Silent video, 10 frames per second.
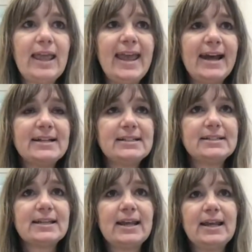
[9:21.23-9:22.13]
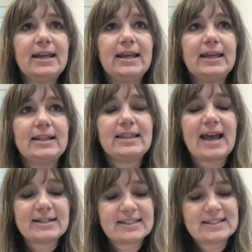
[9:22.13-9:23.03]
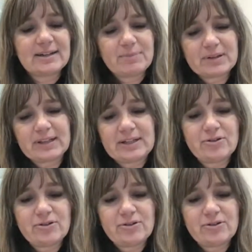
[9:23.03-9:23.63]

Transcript: And that's typically